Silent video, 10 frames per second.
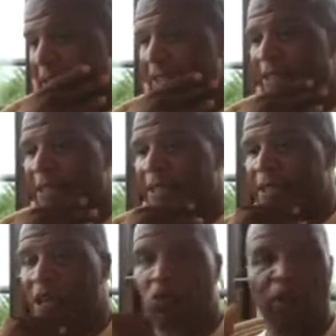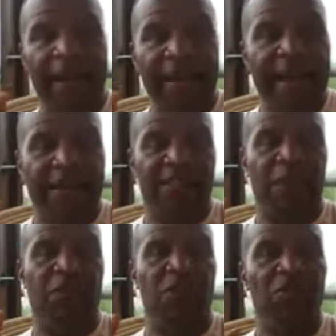a, a, a redneck or
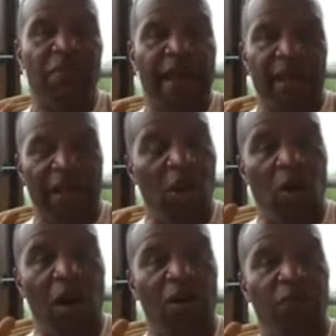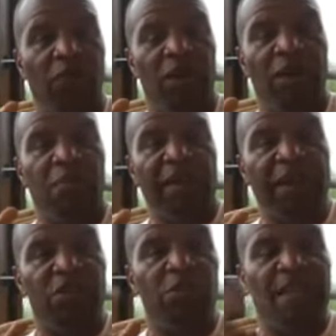something, you may go off
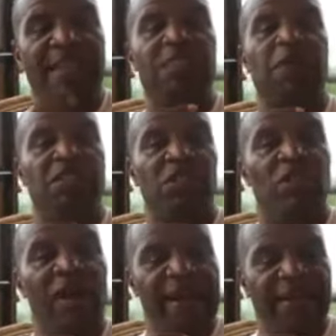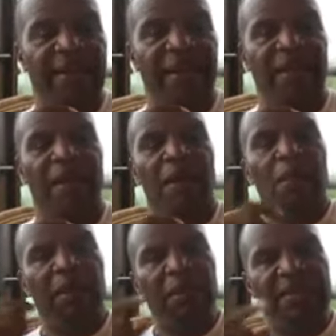because you think that speaks to your identity.
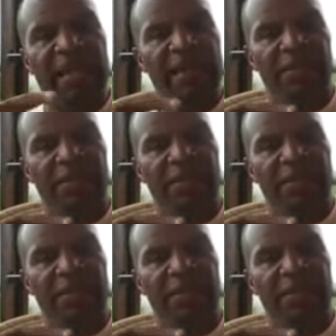But let me tell you